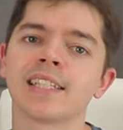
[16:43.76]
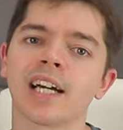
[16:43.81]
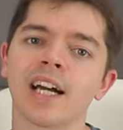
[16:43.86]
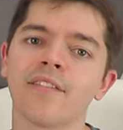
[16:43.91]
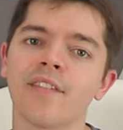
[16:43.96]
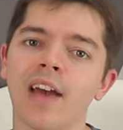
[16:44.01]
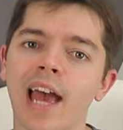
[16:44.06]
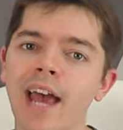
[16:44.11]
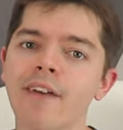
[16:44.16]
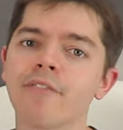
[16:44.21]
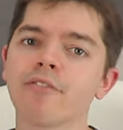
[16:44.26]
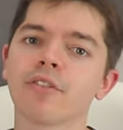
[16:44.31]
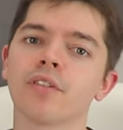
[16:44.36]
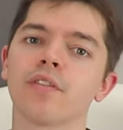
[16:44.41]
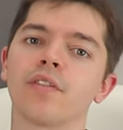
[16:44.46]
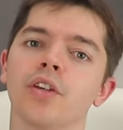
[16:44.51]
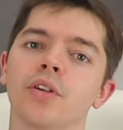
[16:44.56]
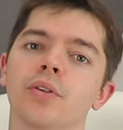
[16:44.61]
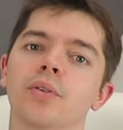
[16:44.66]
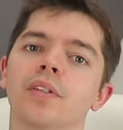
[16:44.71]
I've ever
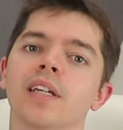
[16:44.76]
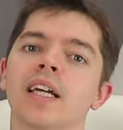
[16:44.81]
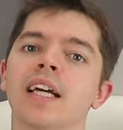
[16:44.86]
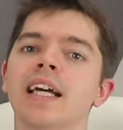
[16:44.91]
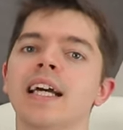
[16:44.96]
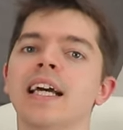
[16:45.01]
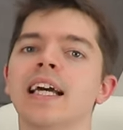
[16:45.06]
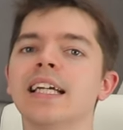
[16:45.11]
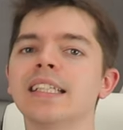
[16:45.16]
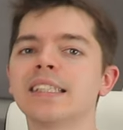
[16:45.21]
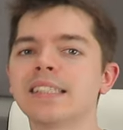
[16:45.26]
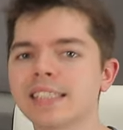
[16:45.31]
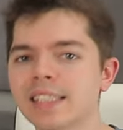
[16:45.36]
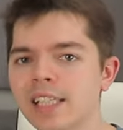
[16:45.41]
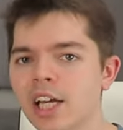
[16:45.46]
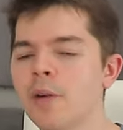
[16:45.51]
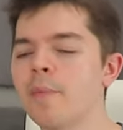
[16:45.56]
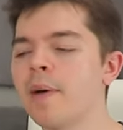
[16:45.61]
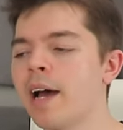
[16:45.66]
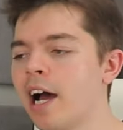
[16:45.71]
reviewed, it's
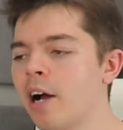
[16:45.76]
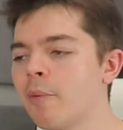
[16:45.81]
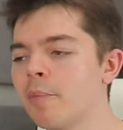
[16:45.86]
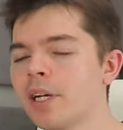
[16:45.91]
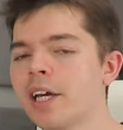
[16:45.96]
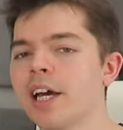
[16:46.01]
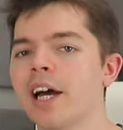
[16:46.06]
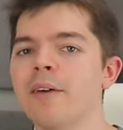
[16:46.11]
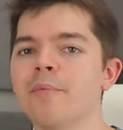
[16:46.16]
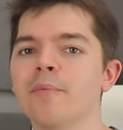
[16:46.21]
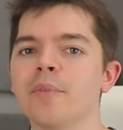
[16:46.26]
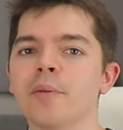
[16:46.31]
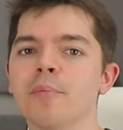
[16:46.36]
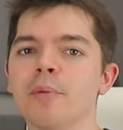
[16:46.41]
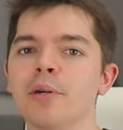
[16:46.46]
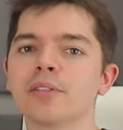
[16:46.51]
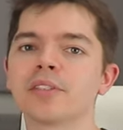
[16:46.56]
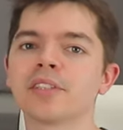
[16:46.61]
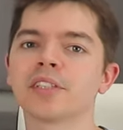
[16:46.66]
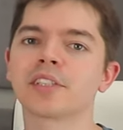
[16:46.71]
somehow become the
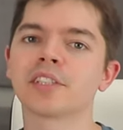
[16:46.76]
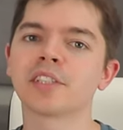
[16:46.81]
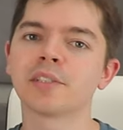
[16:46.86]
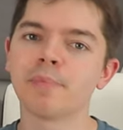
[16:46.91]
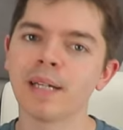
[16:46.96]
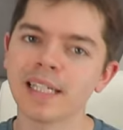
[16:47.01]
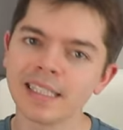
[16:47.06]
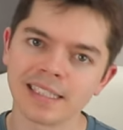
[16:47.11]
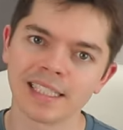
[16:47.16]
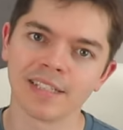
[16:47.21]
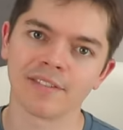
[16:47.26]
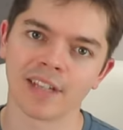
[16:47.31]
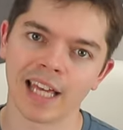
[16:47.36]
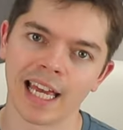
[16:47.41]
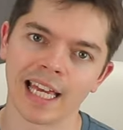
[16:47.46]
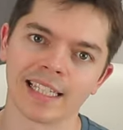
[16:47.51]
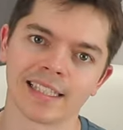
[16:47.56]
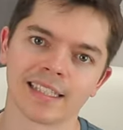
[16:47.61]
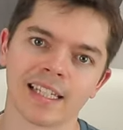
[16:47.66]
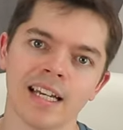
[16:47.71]
most expensive
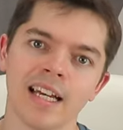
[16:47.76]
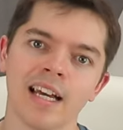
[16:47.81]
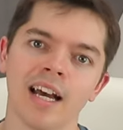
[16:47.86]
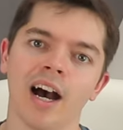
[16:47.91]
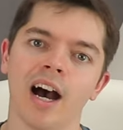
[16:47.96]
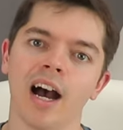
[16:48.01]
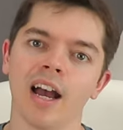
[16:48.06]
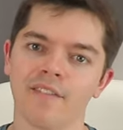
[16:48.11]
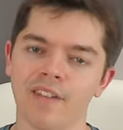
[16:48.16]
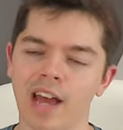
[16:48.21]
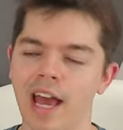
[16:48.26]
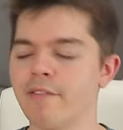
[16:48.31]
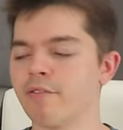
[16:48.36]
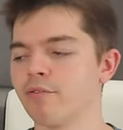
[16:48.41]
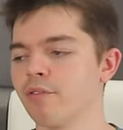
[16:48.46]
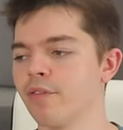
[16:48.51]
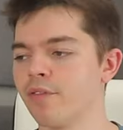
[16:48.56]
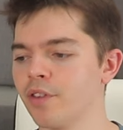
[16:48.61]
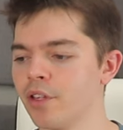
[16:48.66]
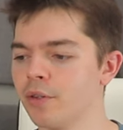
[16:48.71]
case I've ever
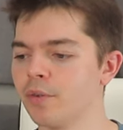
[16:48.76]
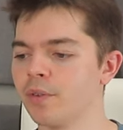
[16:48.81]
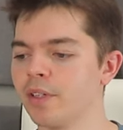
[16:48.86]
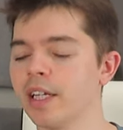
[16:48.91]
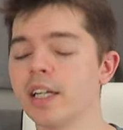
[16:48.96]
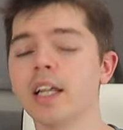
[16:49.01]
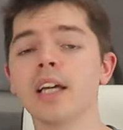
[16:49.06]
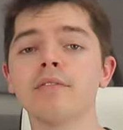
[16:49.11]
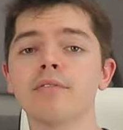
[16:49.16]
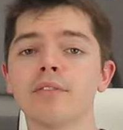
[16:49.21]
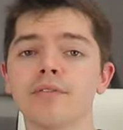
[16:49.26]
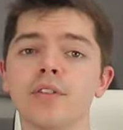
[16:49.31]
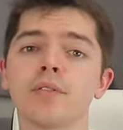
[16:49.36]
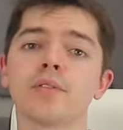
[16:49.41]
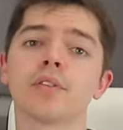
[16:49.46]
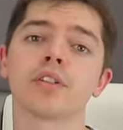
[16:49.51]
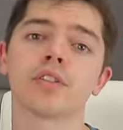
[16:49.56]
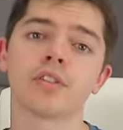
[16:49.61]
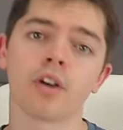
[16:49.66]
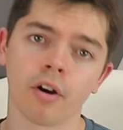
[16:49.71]
reviewed, and I
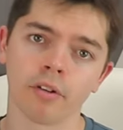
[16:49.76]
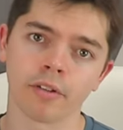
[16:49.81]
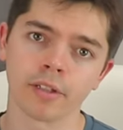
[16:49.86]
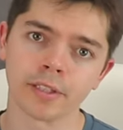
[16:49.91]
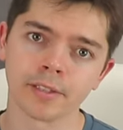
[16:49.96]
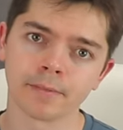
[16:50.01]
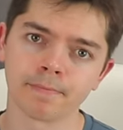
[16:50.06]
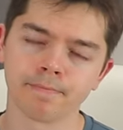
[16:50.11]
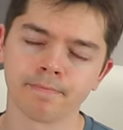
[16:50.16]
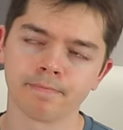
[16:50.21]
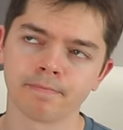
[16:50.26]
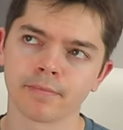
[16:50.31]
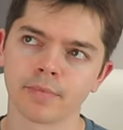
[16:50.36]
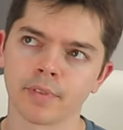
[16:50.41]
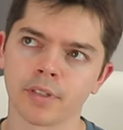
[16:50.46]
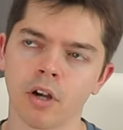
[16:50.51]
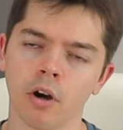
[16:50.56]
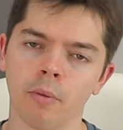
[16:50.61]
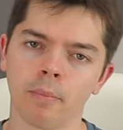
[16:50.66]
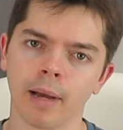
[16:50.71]
reviewed the Torrent
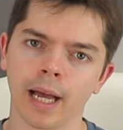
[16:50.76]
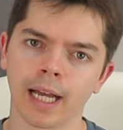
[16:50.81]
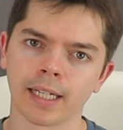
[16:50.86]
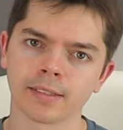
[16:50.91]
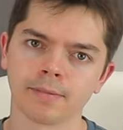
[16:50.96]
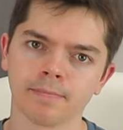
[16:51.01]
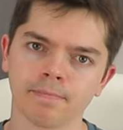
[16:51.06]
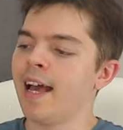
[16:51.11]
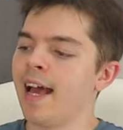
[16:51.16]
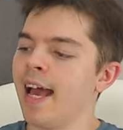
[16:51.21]
Compact.